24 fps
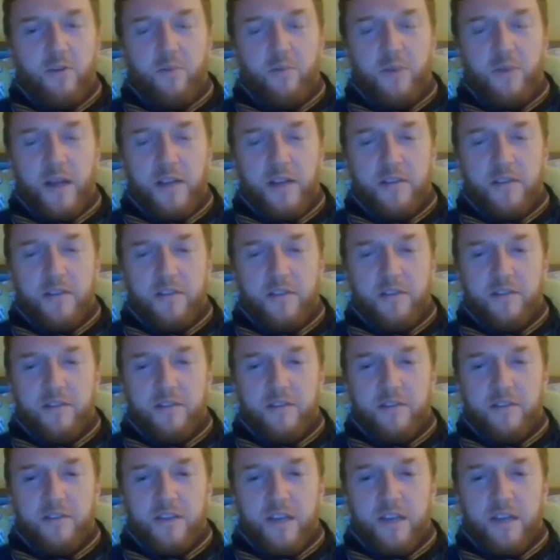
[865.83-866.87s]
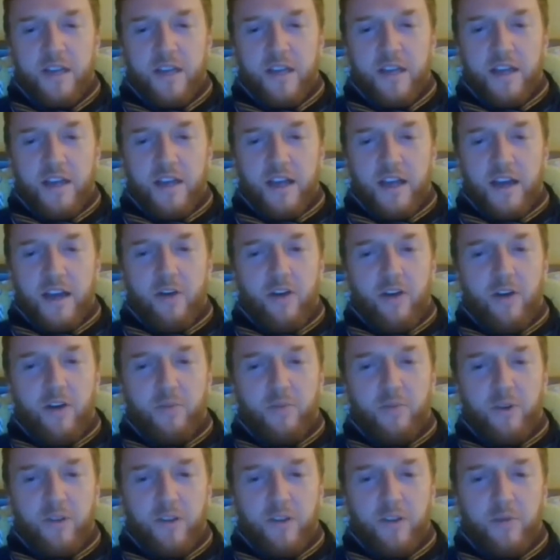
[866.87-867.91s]
patterns, how her
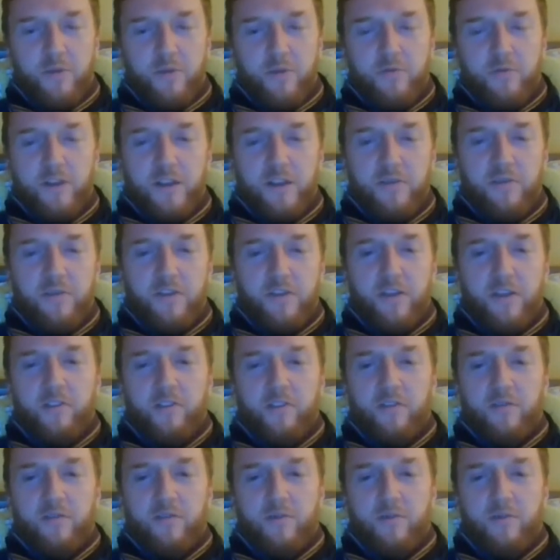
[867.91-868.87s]
body would really feel.